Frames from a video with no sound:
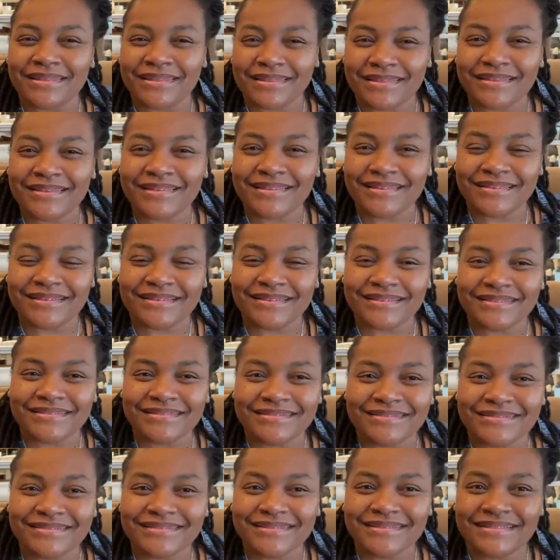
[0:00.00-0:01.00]
Yes, yeah, so we
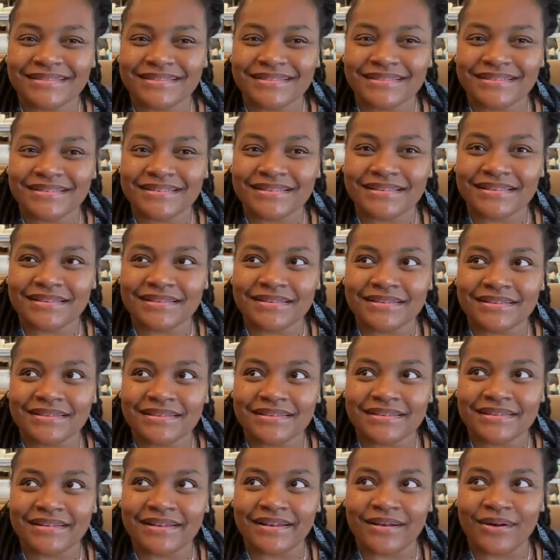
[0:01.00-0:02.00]
don't have one in October.
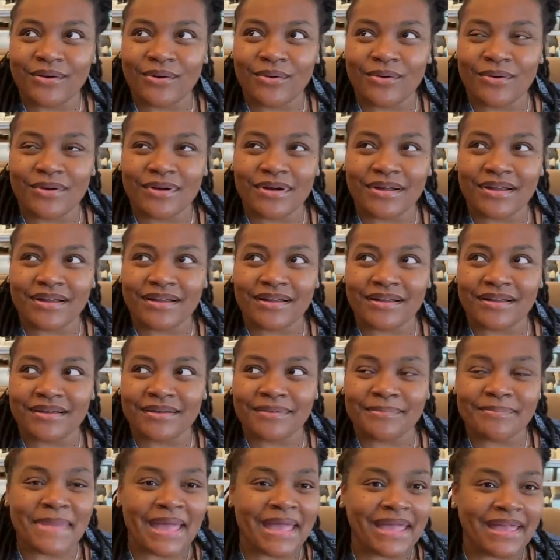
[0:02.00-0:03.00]
Or
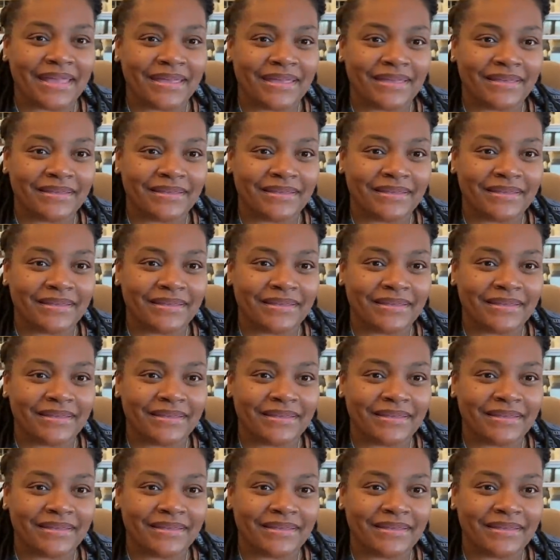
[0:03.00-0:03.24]
May.